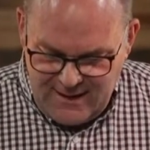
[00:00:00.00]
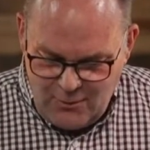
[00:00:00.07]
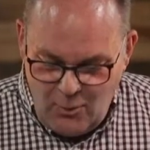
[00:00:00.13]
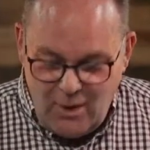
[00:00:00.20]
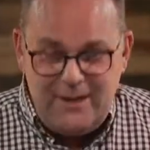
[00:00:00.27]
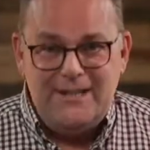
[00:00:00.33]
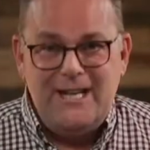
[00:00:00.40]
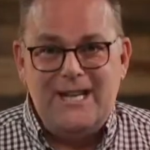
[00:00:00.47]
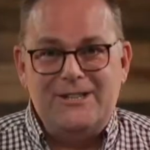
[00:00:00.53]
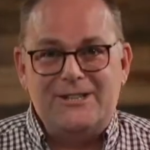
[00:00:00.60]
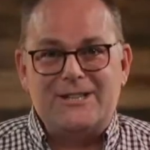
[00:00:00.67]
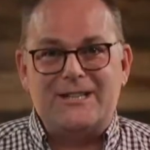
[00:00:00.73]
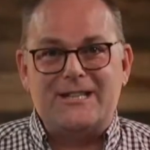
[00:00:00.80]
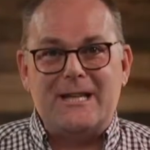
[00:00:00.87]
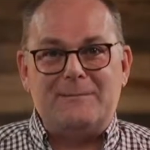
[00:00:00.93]
one day
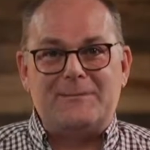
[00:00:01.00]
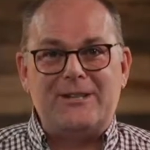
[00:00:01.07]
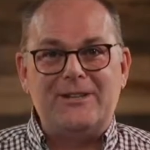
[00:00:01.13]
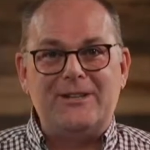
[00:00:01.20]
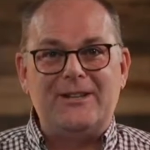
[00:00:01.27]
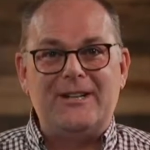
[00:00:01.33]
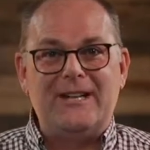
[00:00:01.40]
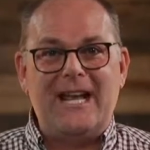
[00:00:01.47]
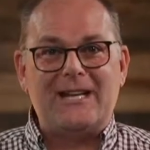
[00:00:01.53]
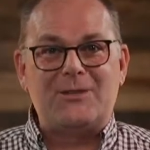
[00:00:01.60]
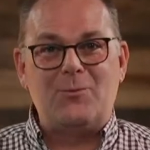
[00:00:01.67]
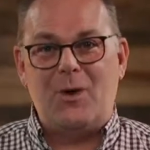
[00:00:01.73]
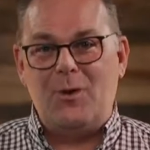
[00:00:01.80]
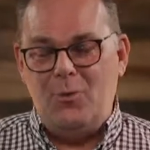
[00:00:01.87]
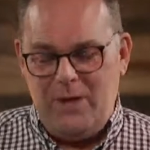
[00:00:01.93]
just slips into the
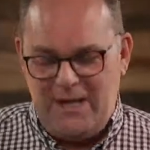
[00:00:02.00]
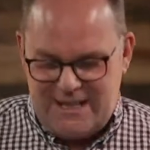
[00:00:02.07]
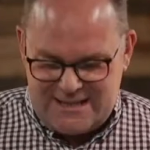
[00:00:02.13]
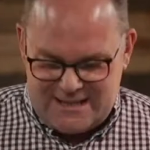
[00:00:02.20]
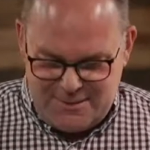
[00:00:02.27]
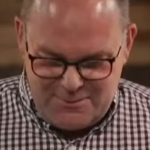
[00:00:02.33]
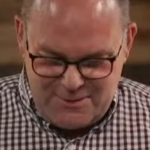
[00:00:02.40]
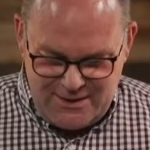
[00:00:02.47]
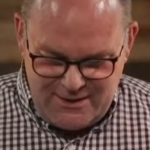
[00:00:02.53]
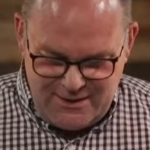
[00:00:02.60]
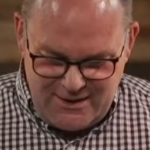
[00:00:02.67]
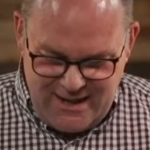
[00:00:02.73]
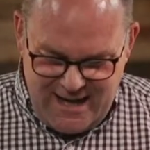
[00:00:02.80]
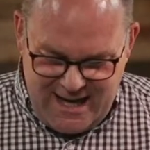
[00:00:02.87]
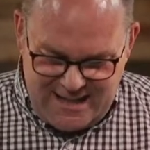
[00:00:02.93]
next, 1 week slips
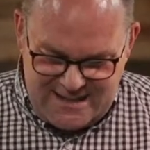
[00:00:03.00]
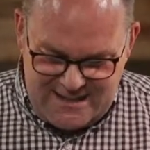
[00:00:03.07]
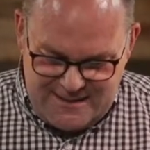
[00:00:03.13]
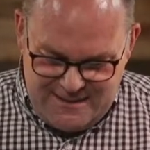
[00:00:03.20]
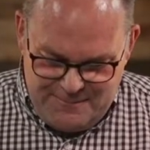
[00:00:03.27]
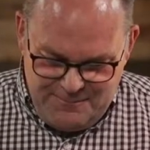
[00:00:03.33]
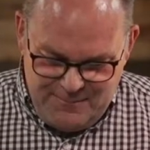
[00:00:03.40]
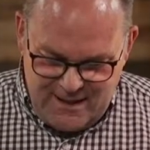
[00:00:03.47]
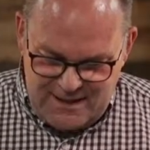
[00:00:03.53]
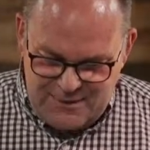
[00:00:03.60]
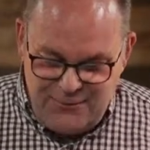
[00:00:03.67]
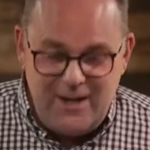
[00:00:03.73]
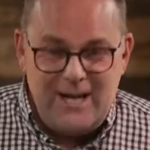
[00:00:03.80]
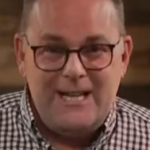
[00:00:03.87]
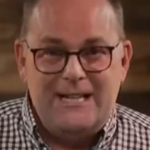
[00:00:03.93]
into the next.
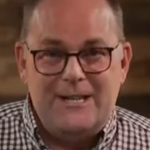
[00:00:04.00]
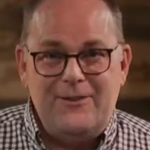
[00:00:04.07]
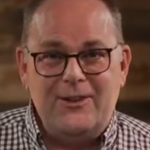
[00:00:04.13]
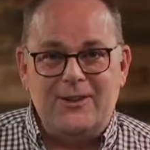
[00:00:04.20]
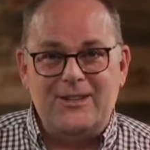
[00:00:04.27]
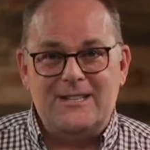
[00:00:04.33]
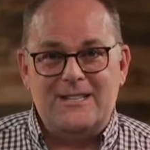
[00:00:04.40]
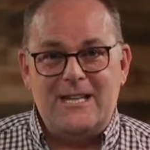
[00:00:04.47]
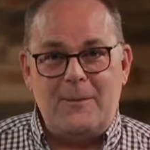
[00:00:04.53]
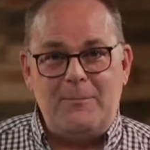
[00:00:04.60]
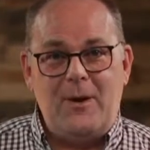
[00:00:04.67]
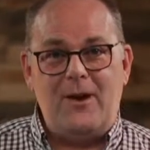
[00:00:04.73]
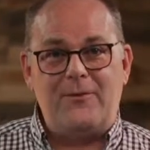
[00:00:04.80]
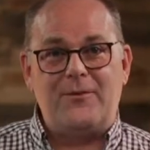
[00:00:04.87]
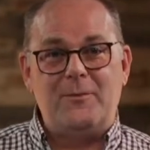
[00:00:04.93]
It's very difficult, isn't it?
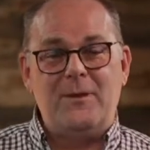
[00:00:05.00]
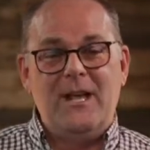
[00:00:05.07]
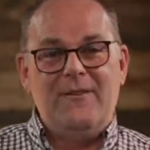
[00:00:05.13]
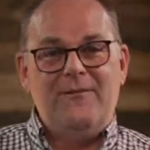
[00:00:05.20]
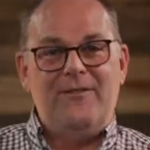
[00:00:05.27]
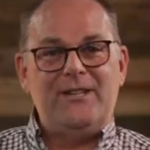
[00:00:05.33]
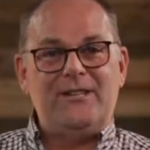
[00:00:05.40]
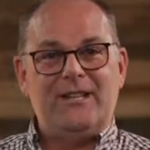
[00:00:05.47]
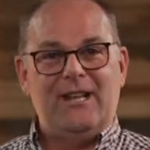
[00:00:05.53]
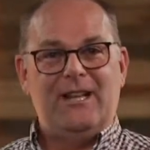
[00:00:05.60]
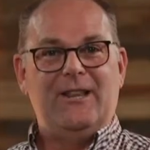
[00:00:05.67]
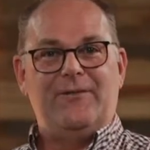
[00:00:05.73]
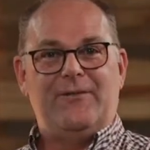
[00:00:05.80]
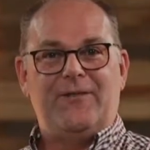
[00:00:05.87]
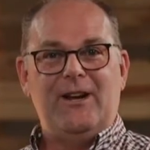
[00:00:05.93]
Apart from
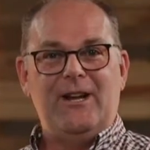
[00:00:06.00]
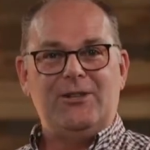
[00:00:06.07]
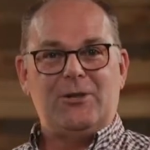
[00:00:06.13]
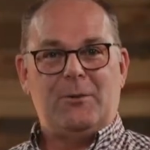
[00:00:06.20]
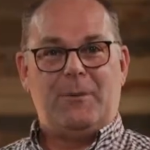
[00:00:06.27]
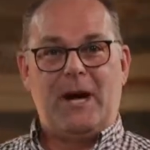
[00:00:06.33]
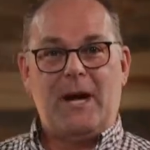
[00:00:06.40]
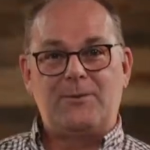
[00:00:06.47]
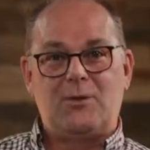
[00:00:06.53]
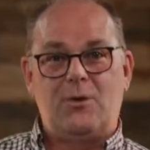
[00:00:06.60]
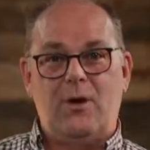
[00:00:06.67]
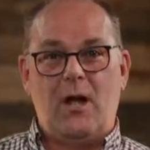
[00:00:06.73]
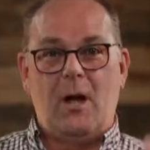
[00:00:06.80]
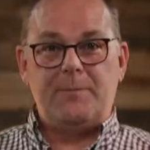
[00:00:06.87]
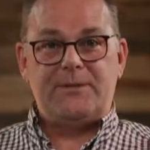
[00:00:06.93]
visiting the fridge or perhaps
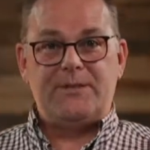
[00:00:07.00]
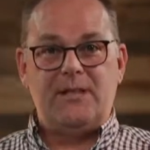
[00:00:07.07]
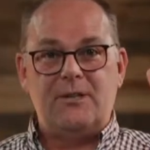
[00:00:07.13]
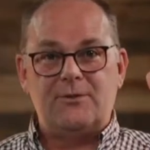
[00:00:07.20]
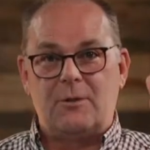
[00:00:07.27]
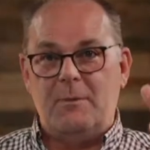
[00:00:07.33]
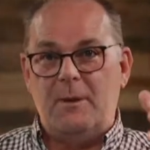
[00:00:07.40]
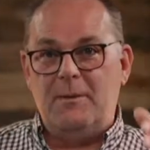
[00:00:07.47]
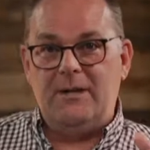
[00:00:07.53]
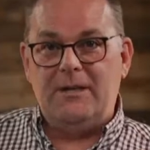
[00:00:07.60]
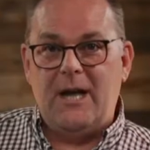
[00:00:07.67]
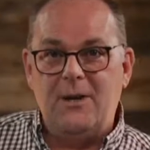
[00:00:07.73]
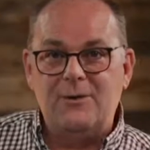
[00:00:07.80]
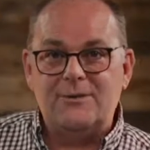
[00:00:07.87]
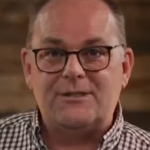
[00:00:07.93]
going upstairs or maybe
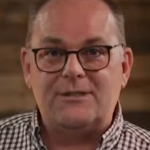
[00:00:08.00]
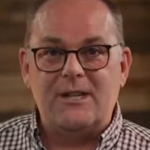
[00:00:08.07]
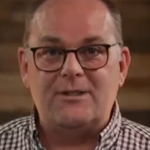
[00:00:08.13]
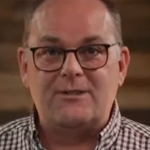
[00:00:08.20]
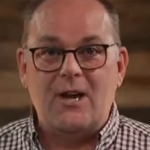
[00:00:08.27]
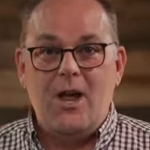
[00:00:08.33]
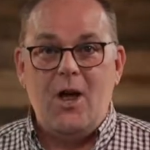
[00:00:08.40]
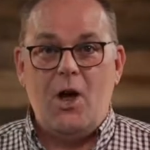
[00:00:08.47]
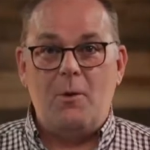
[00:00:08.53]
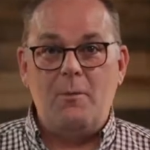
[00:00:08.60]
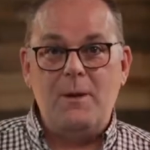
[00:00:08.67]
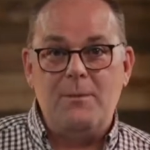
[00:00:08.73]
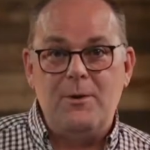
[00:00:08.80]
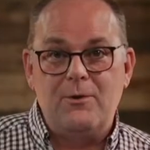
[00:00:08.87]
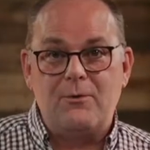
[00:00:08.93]
downstairs or
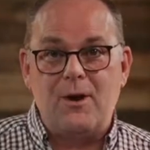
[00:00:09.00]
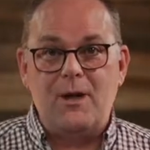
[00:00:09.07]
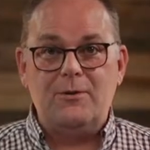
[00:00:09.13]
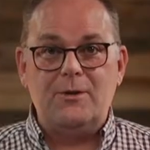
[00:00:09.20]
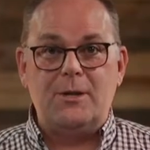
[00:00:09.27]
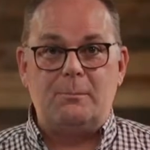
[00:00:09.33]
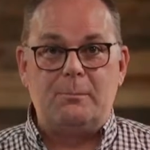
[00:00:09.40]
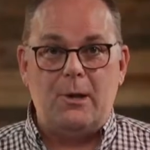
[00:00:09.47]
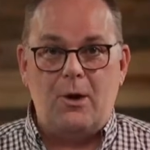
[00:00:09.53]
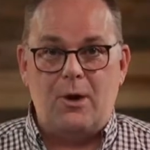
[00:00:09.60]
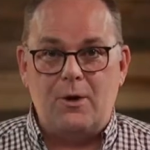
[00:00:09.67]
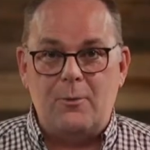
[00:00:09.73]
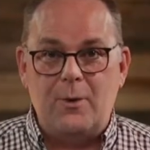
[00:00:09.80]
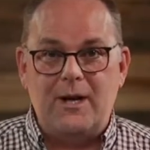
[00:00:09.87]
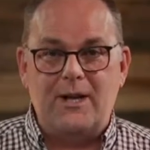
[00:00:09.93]
maybe around the
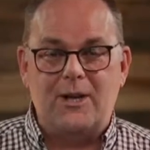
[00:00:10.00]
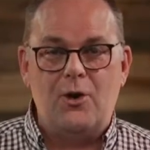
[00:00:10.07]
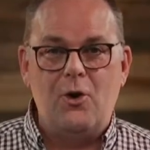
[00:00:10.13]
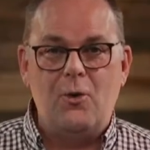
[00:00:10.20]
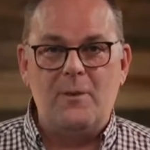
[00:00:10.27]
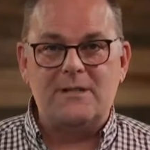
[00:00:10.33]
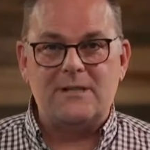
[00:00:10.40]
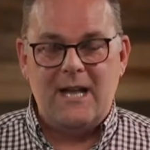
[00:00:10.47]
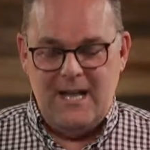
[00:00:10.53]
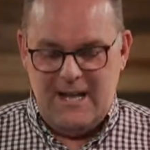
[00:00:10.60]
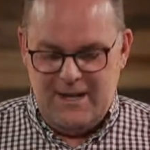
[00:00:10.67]
block where your home is,